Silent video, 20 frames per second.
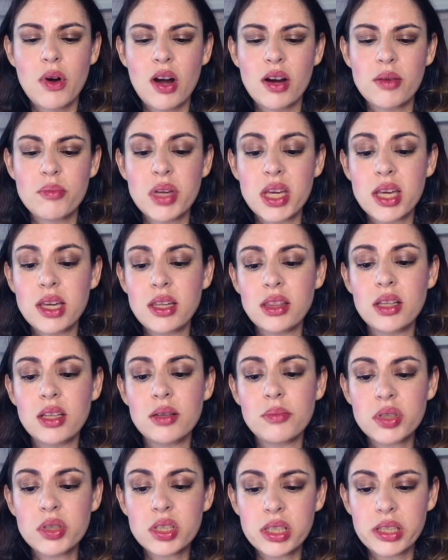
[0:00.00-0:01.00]
being the
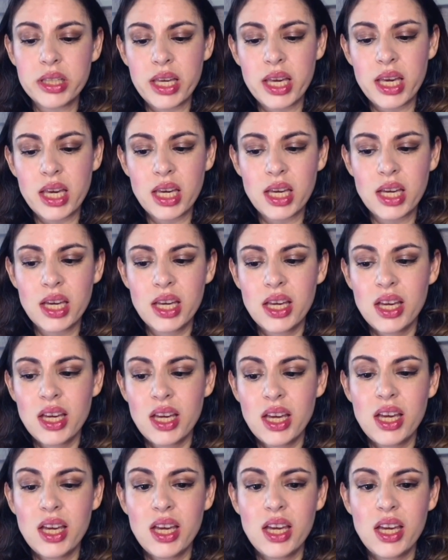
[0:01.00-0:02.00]
bully
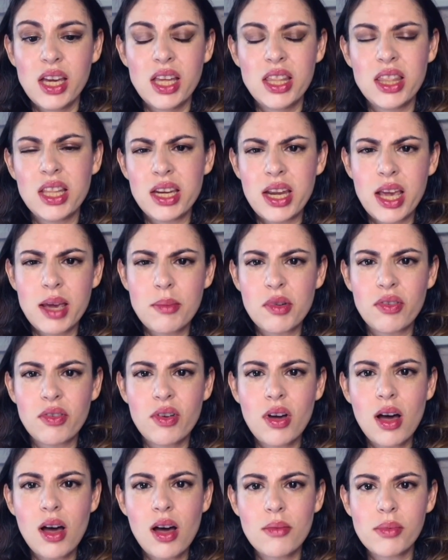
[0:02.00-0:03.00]
in the name of
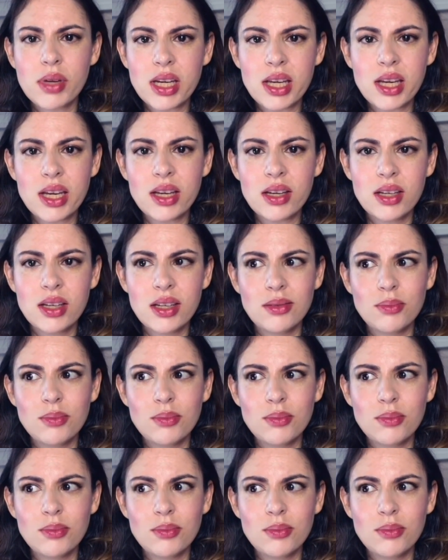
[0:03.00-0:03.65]
comedy,